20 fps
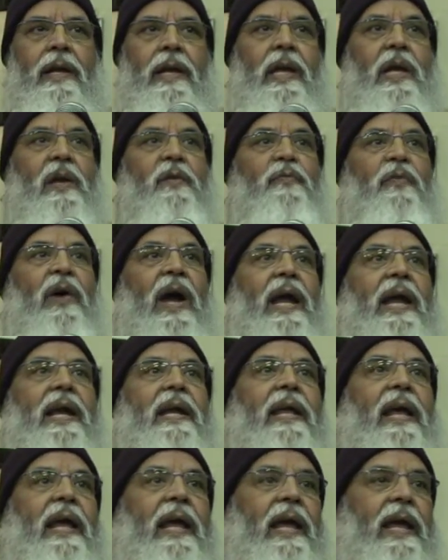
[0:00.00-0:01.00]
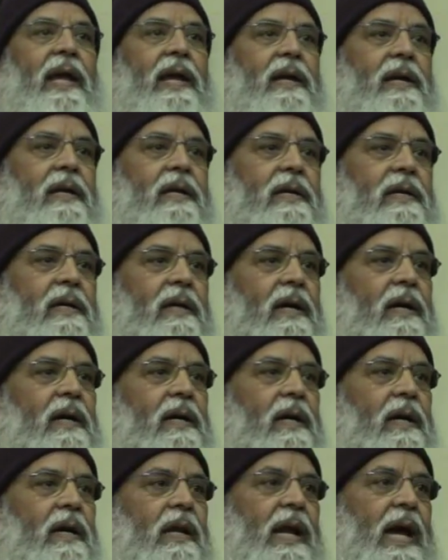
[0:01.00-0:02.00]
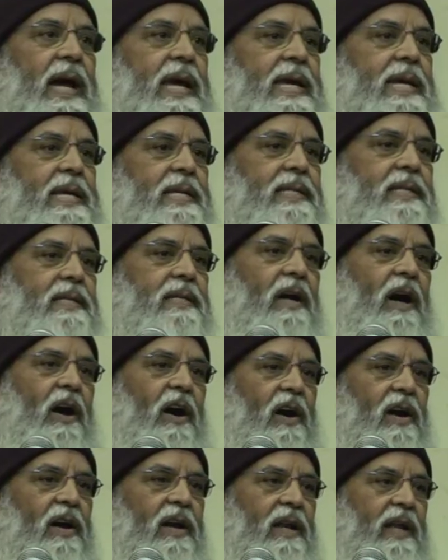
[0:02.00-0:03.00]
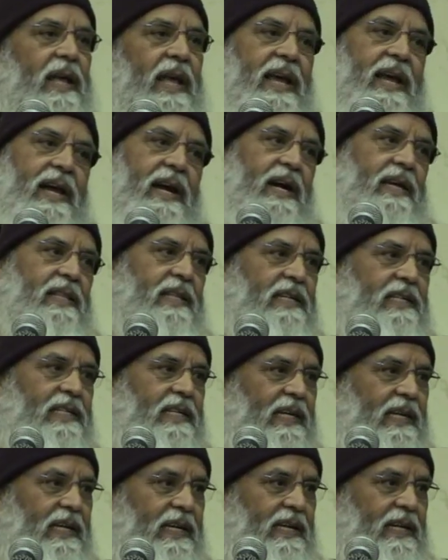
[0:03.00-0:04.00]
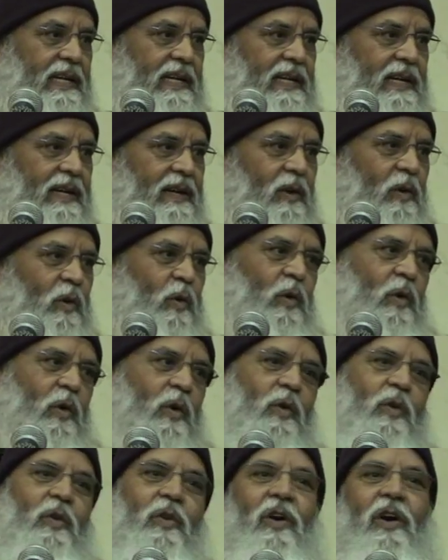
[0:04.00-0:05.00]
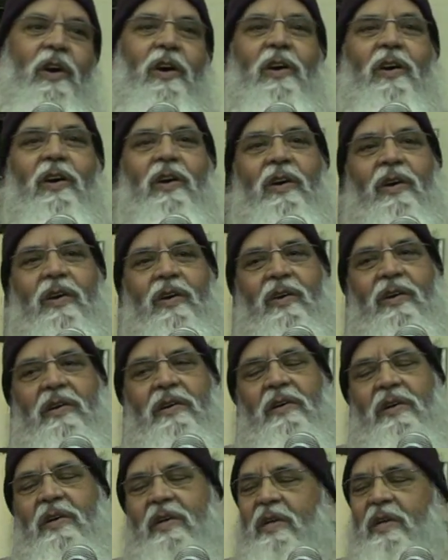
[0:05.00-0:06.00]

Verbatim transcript: if I take uh, rice on Ekadashi, oh God,